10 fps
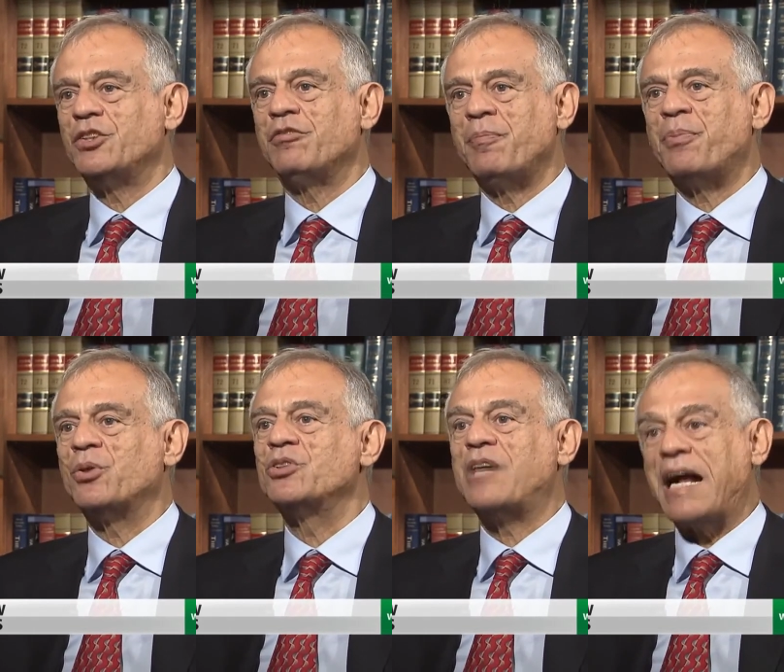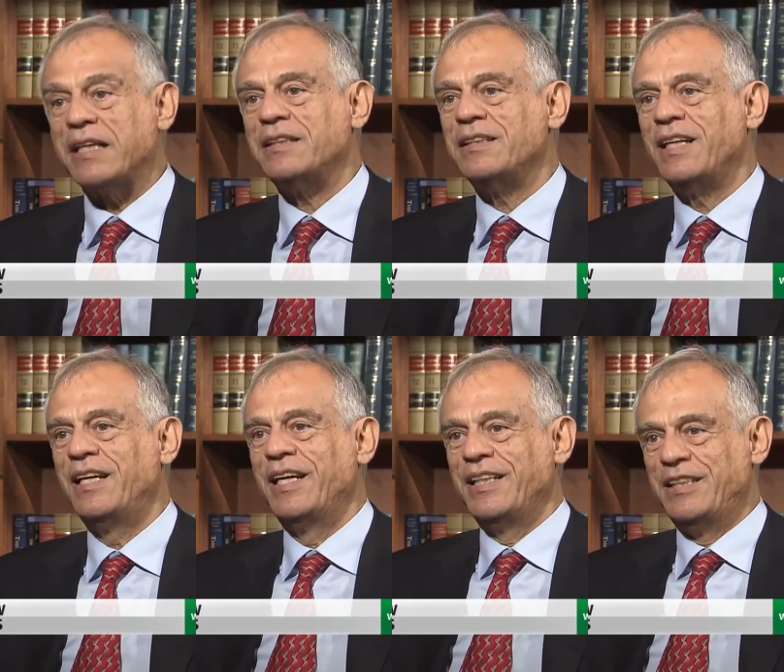of a protracted
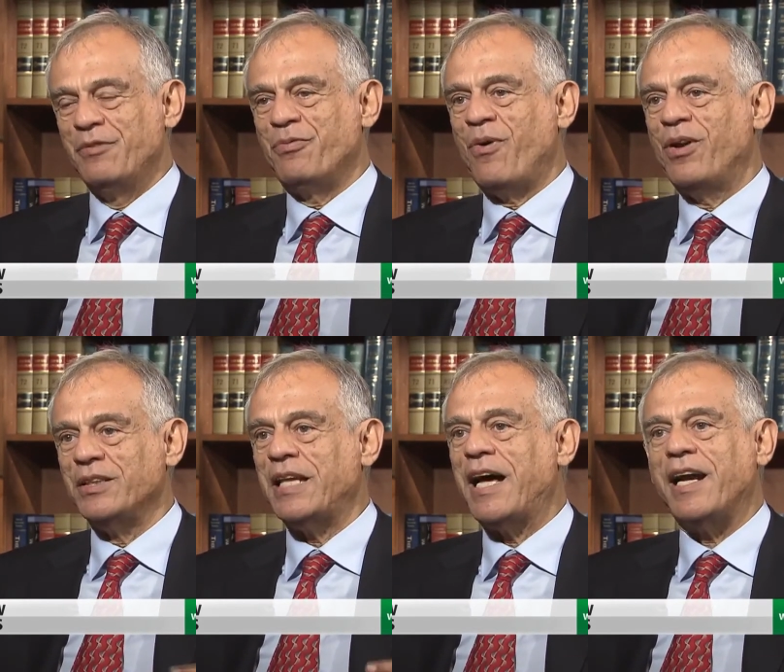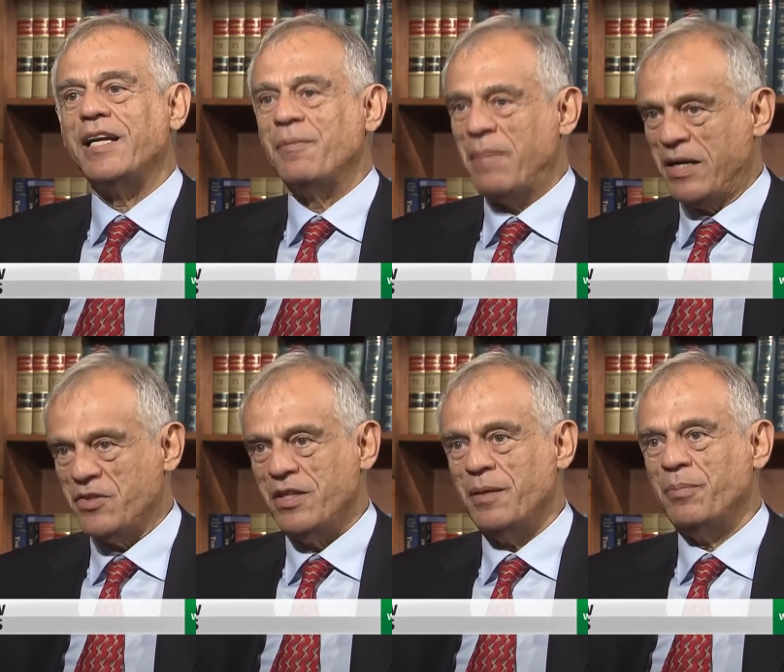default are
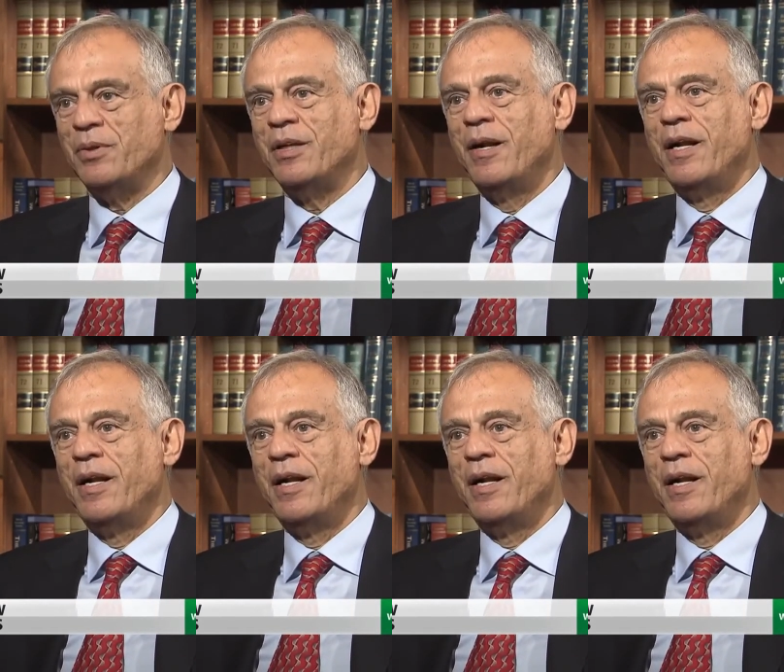unimaginable.